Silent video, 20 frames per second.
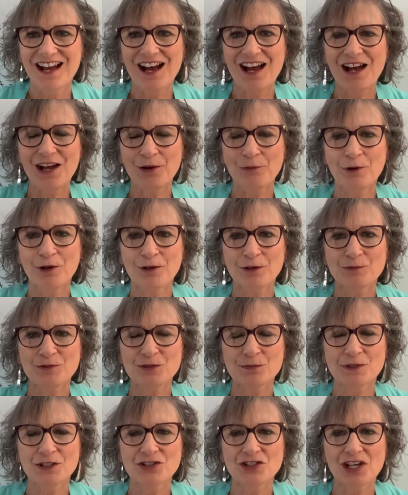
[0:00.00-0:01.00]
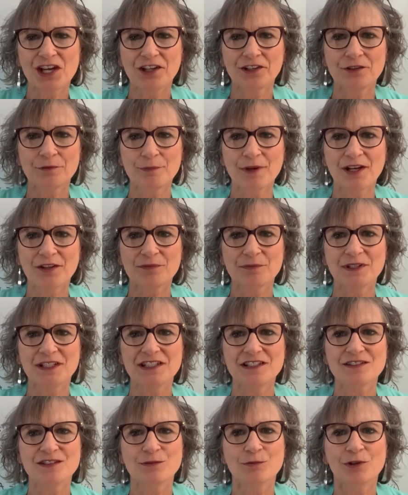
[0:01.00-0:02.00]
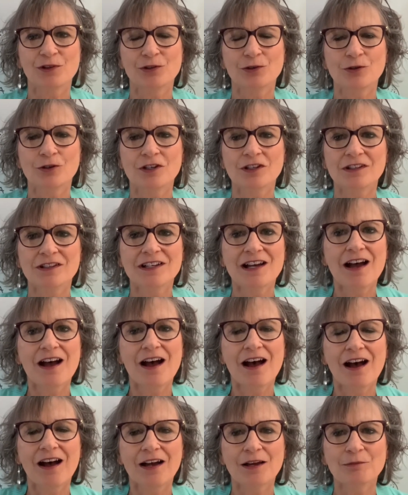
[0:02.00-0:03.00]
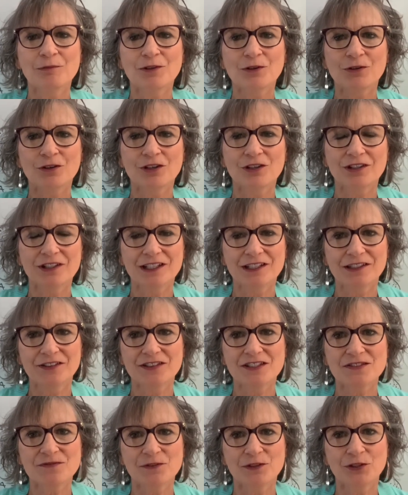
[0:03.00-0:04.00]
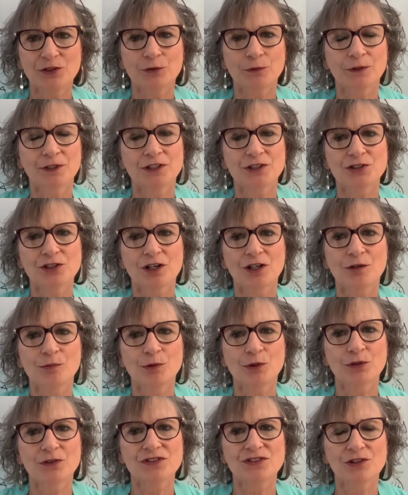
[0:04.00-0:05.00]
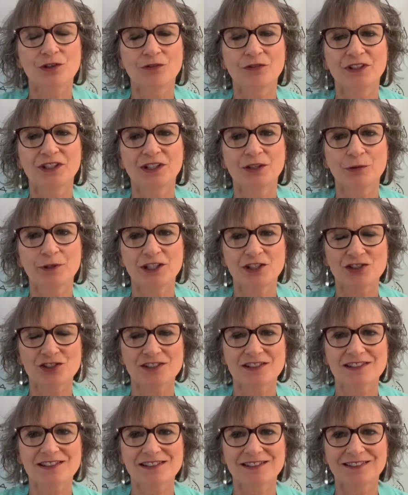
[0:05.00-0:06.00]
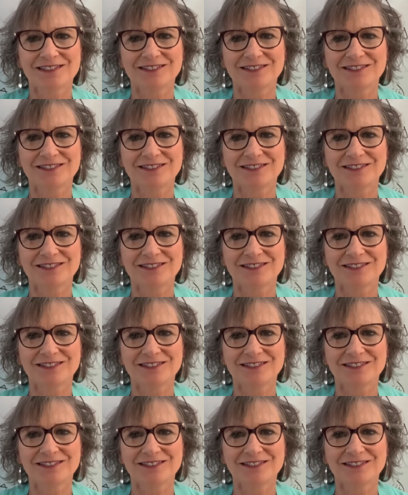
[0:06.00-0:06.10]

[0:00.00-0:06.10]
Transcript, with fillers: Hi, welcome to my channel, Math Made Easy with Laurel. I'm Laurel, and in this video we're going to talk about solving equations.